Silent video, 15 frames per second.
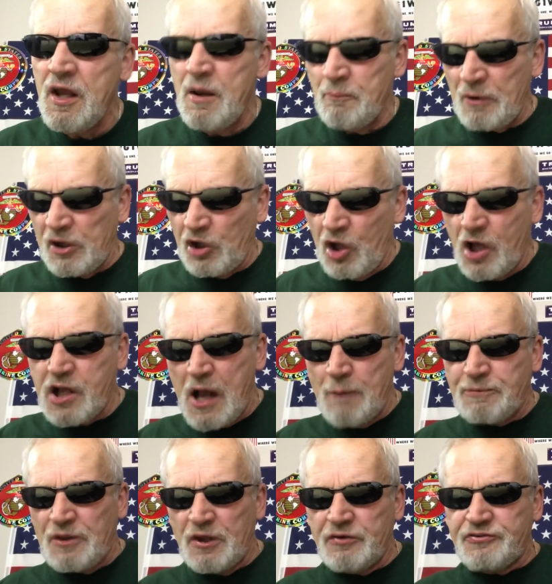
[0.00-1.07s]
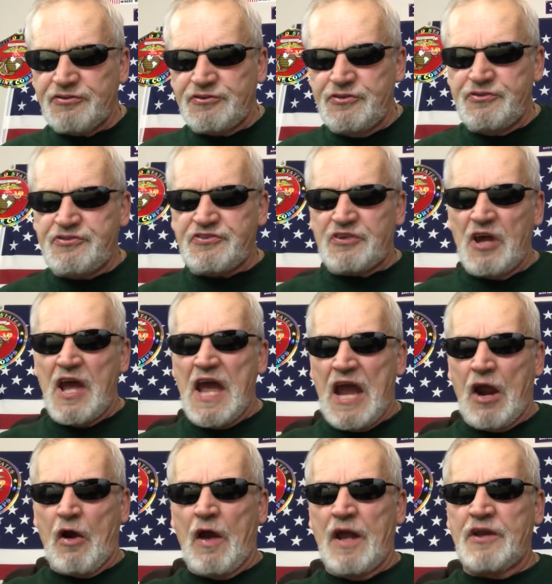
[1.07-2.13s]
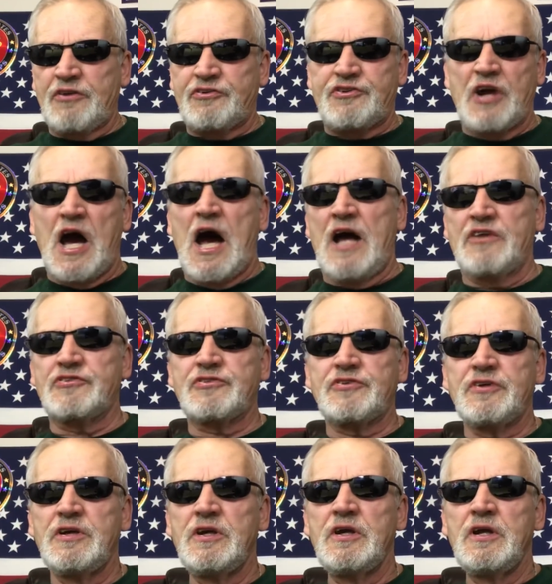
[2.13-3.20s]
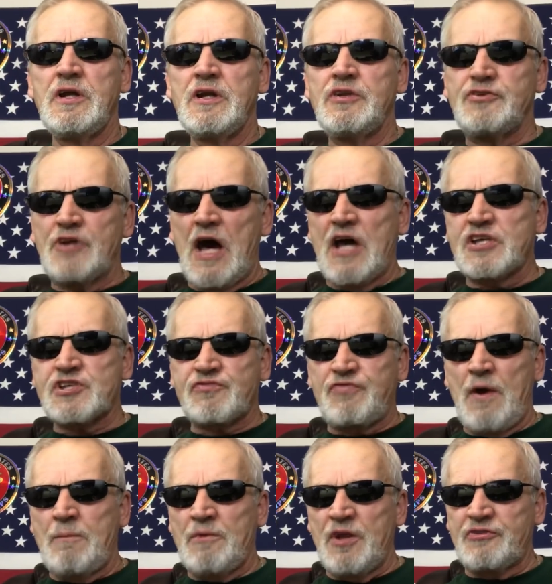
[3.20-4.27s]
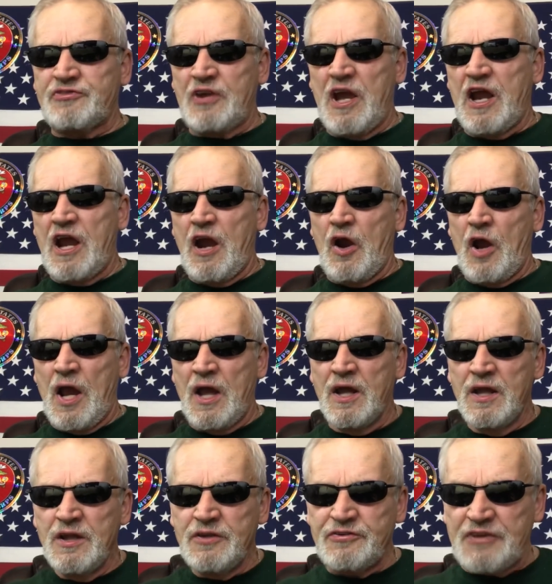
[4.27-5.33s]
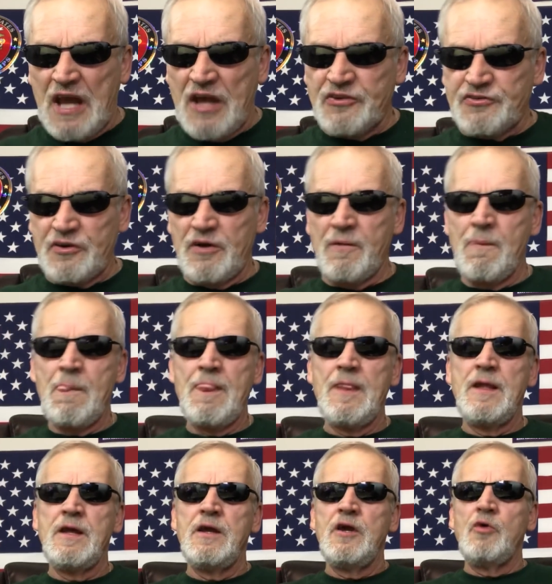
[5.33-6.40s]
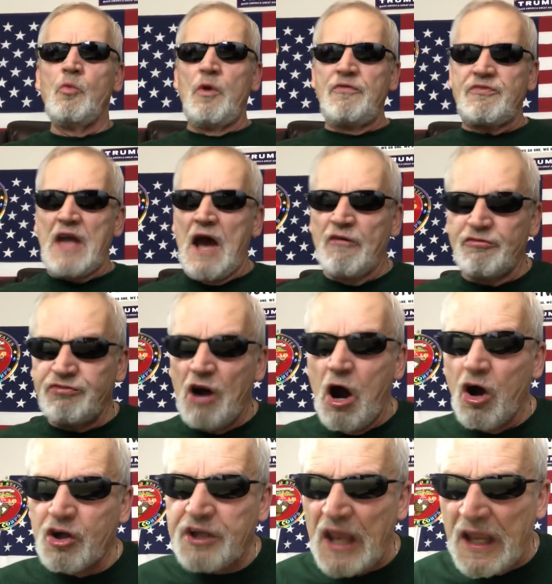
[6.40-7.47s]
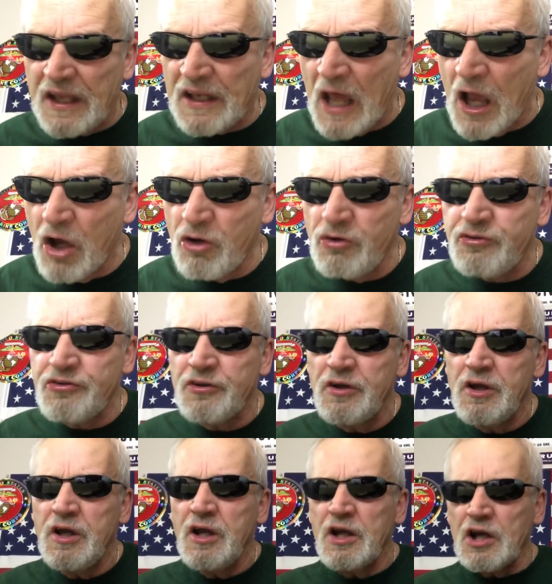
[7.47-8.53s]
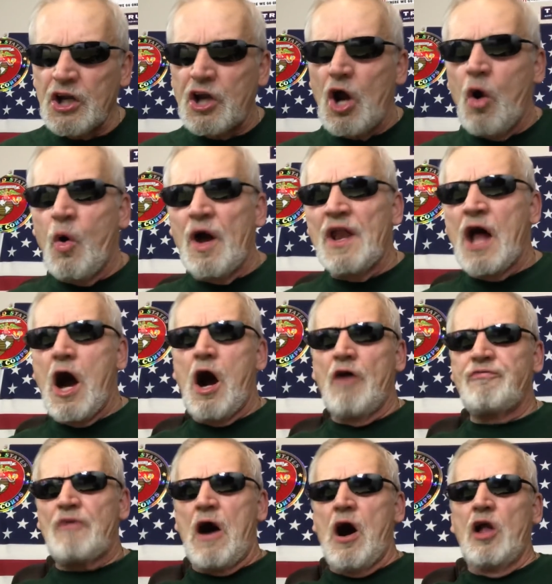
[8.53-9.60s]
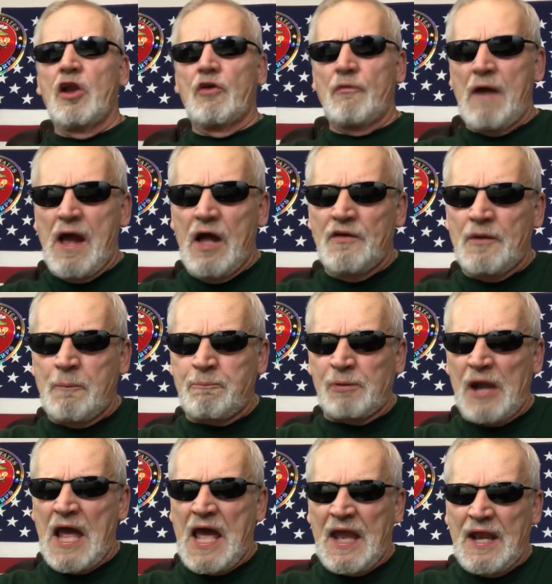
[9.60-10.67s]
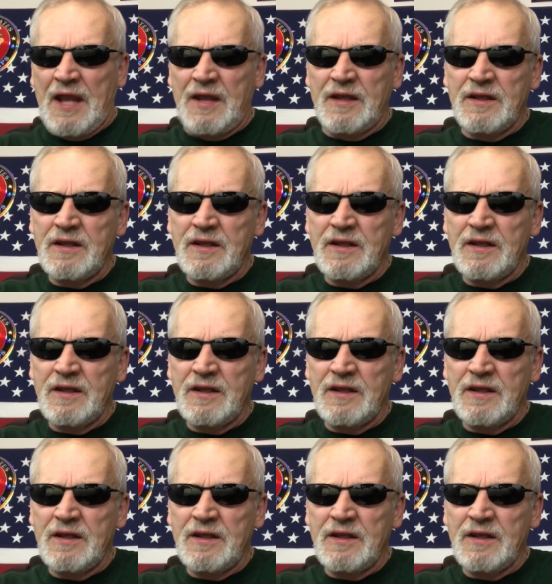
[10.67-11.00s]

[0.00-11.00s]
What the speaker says: But look up the Saharan dust from the Sahara Desert. We've got volcanoes going off all around the planet.